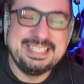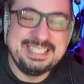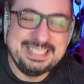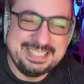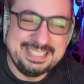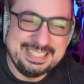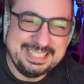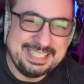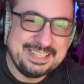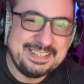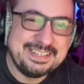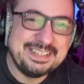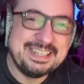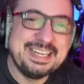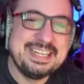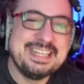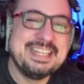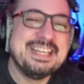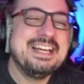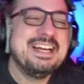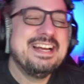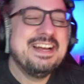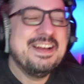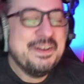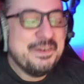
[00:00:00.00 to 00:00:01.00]
All right.
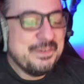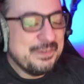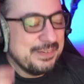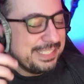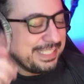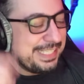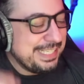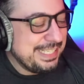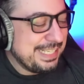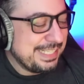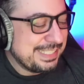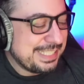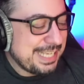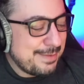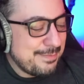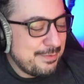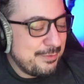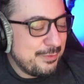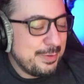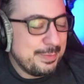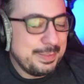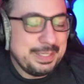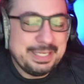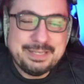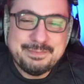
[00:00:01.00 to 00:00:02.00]
We'll see you next time,
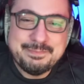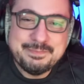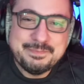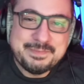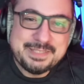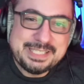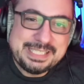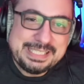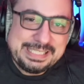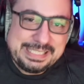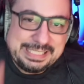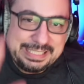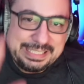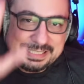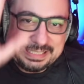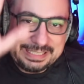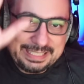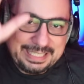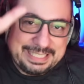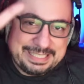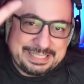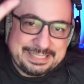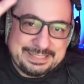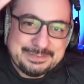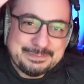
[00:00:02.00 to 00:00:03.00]
everybody. See you
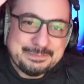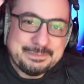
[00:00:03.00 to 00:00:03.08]
later.